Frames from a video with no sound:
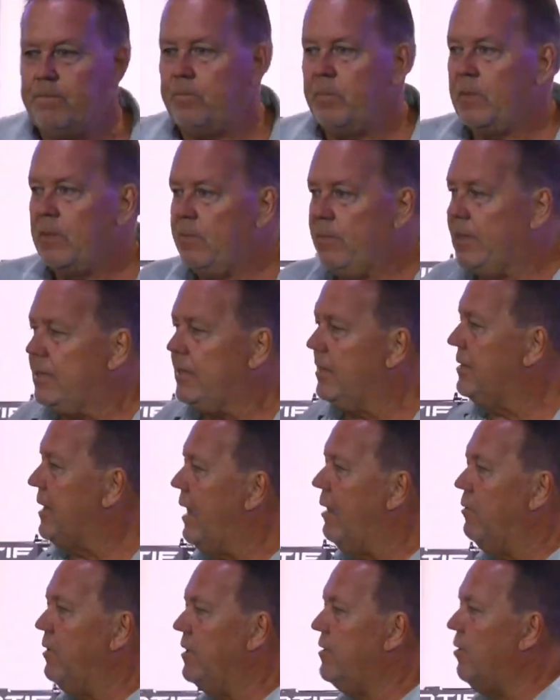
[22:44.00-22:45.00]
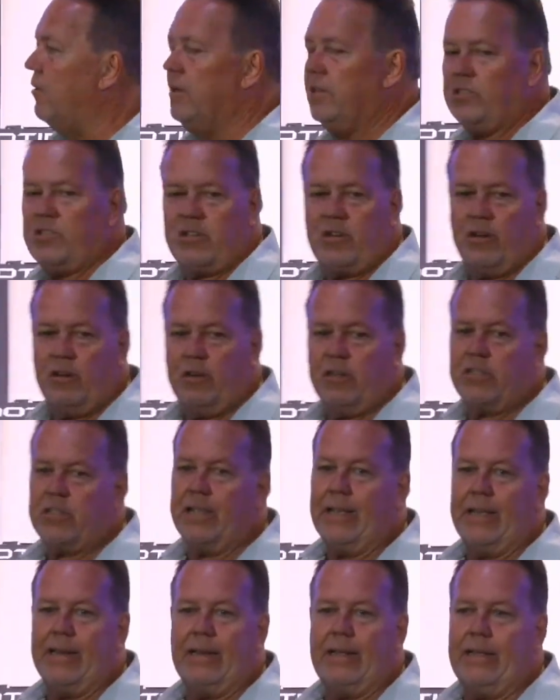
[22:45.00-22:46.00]
Because I would go to church
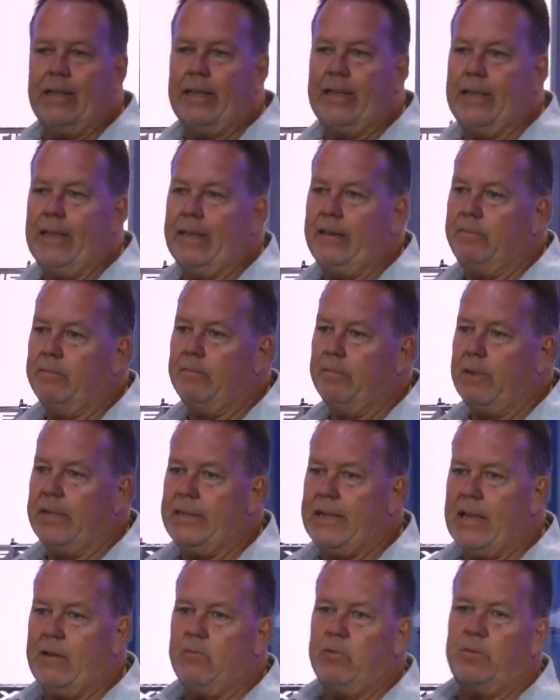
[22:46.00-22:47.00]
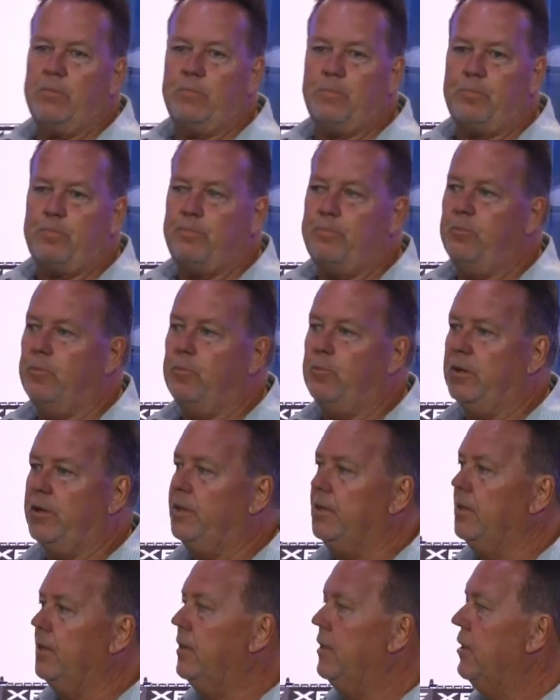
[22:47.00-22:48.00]
and my dad
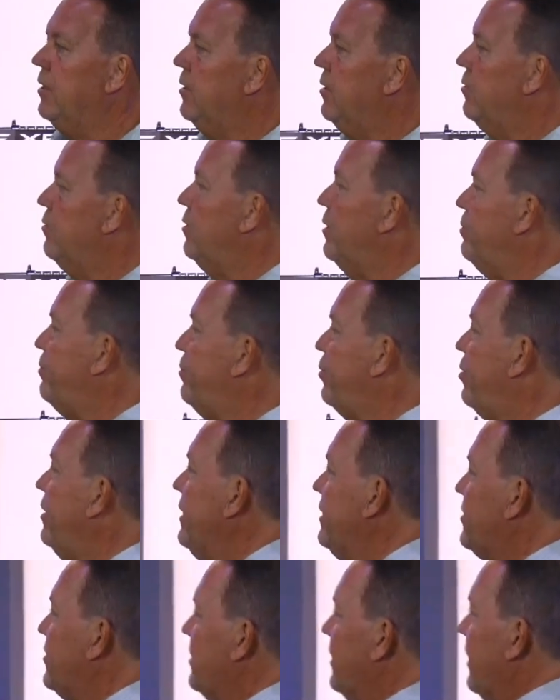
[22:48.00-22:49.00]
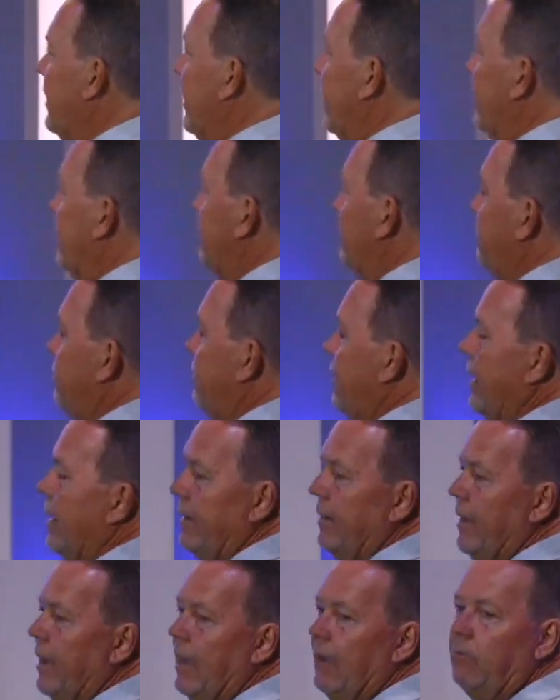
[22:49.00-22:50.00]
would preach, and
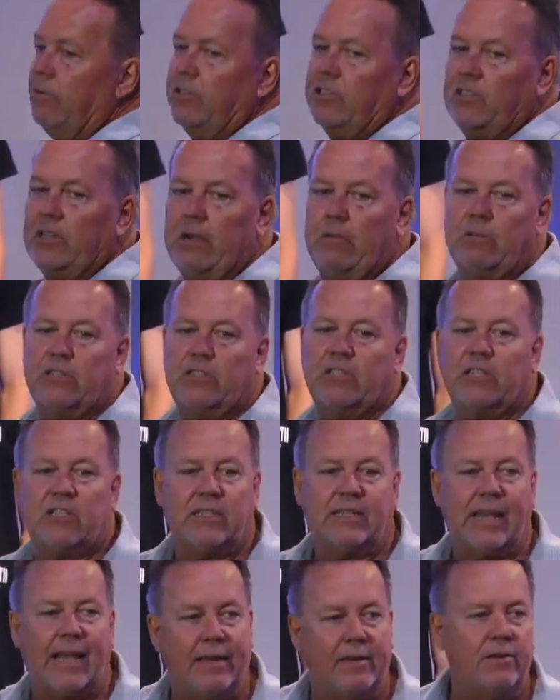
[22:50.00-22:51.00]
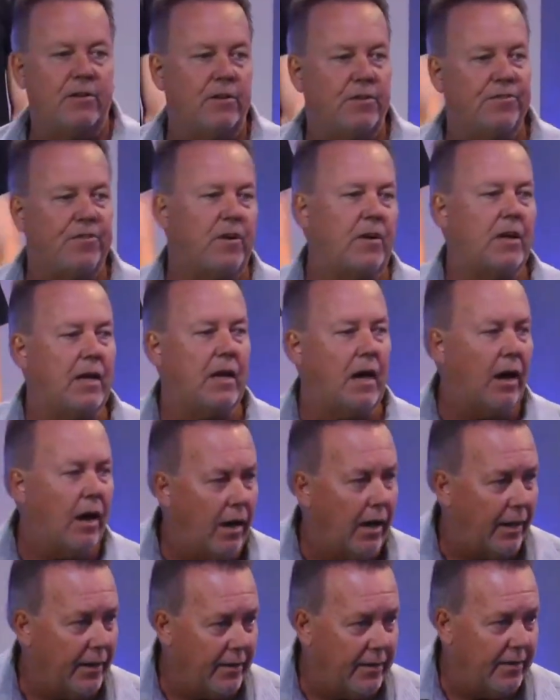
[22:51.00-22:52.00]
man, I was just tender for
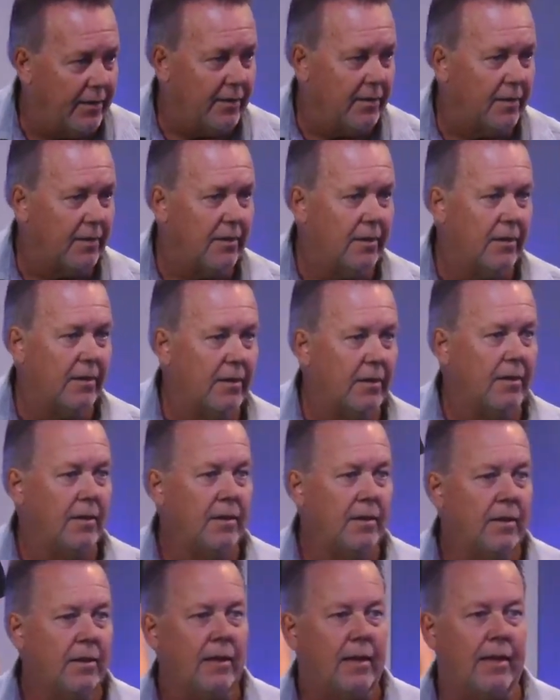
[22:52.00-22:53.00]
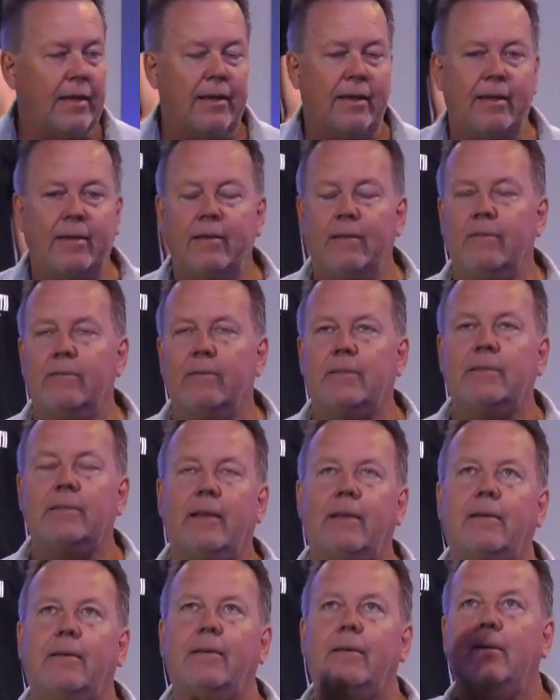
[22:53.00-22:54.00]
God. And I was
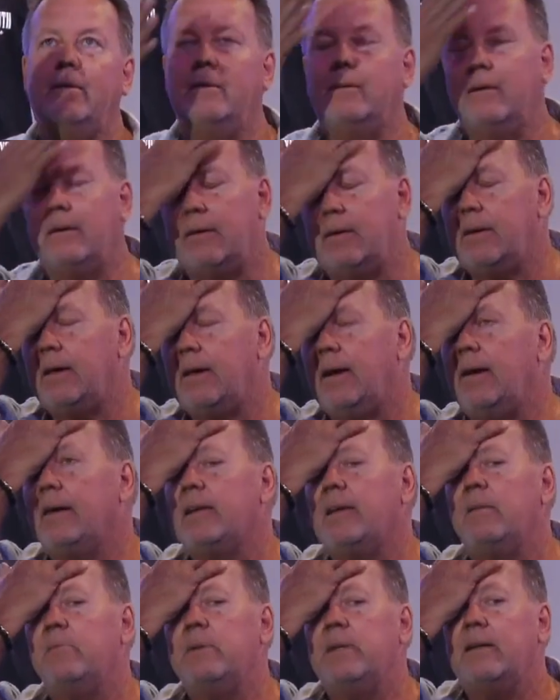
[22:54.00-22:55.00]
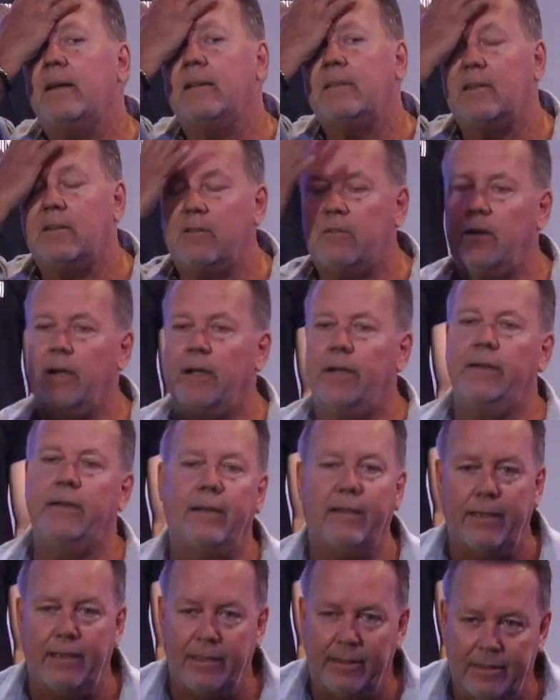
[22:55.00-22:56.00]
like, oh, God, help me not to cry
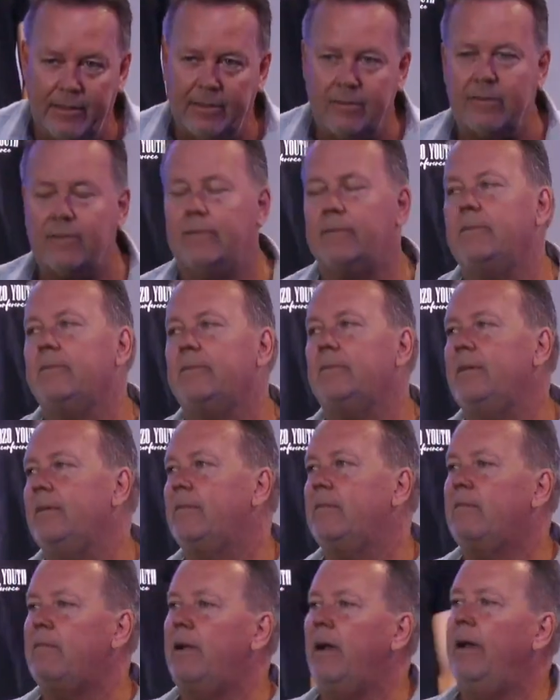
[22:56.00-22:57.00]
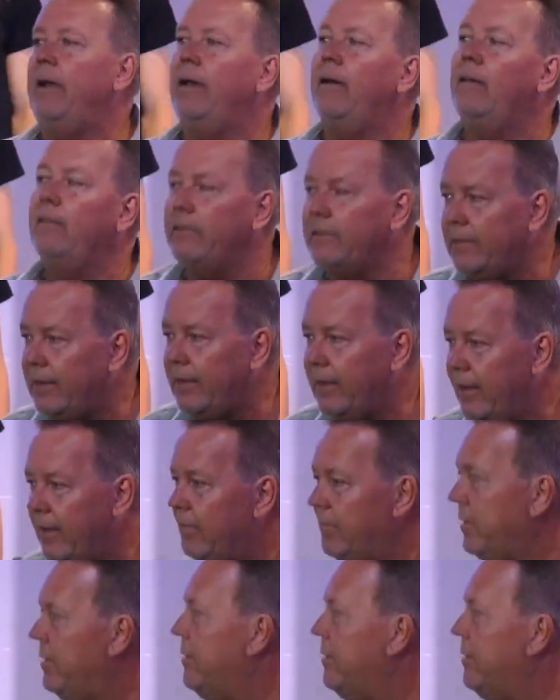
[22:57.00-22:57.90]
today, because I cry all the time.